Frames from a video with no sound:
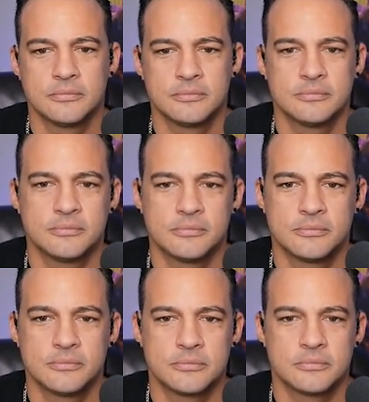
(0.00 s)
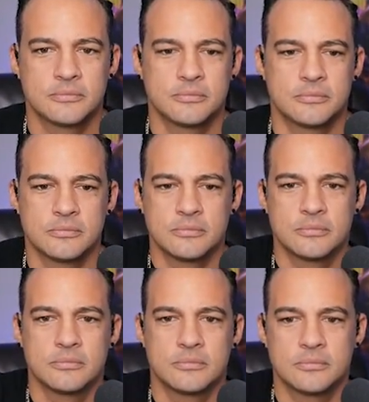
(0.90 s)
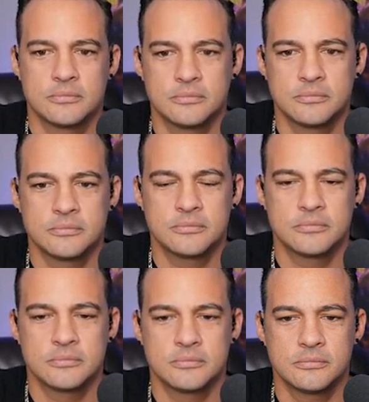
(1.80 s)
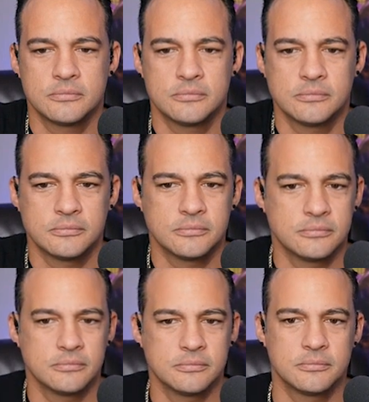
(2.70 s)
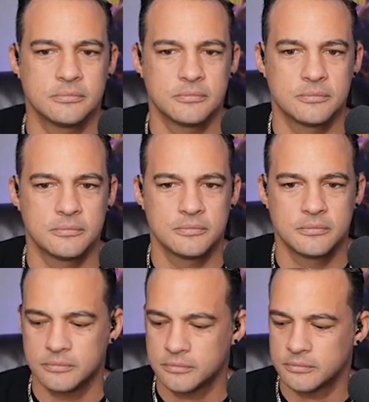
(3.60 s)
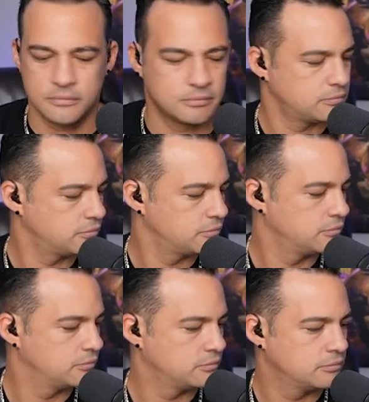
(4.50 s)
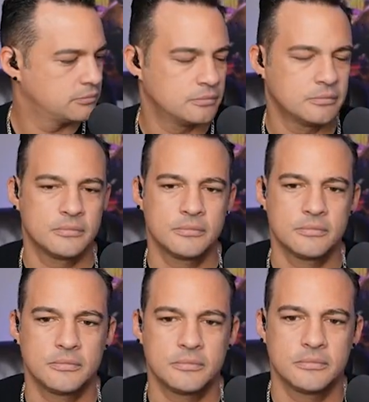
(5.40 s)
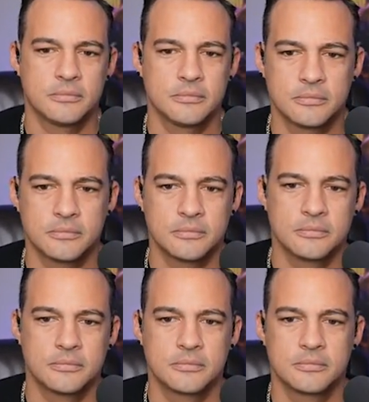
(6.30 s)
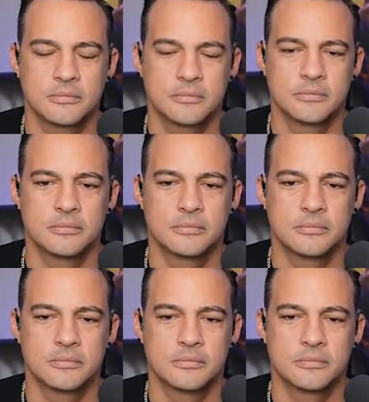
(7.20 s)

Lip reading: This person isn't speaking.